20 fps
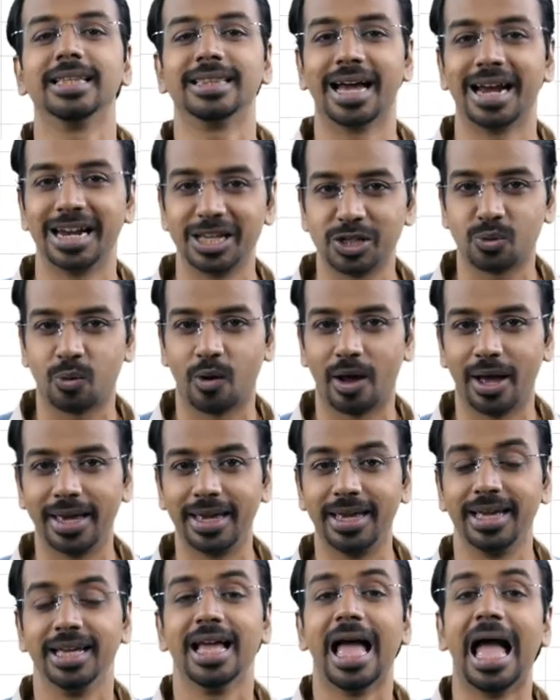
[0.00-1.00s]
That is
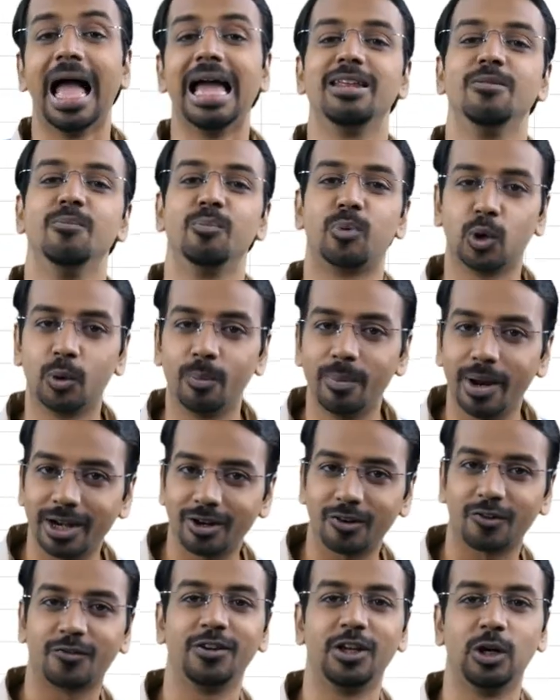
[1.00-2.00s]
why an
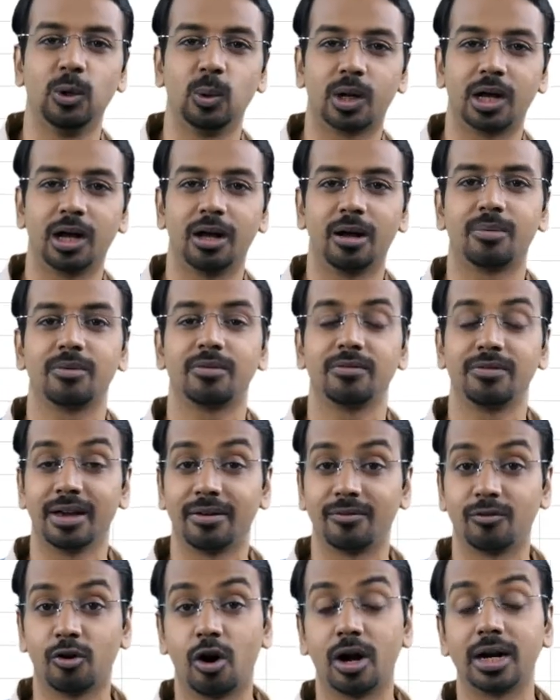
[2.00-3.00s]
improvement of VLOOKUP we
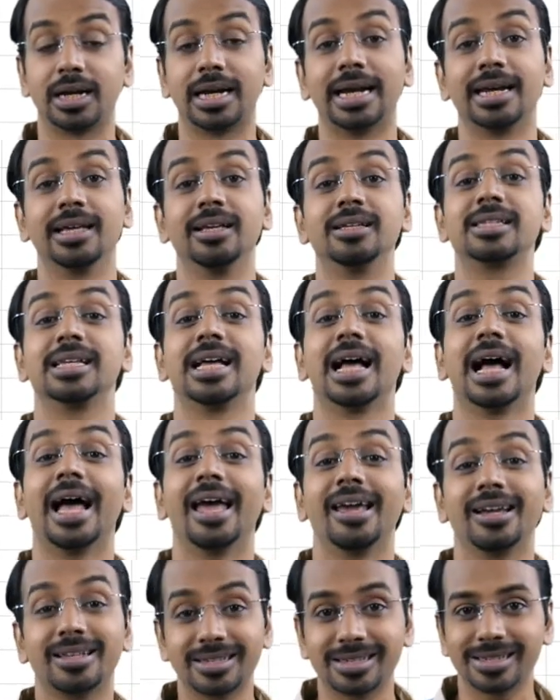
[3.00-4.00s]
have got, that is
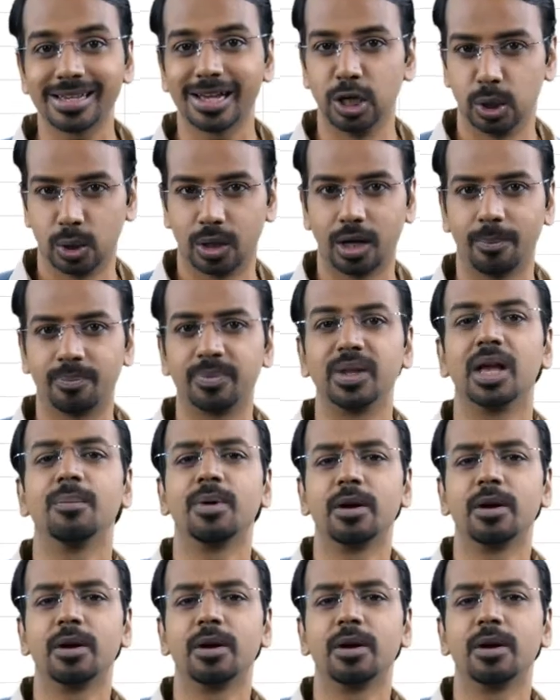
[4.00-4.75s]
XLOOKUP.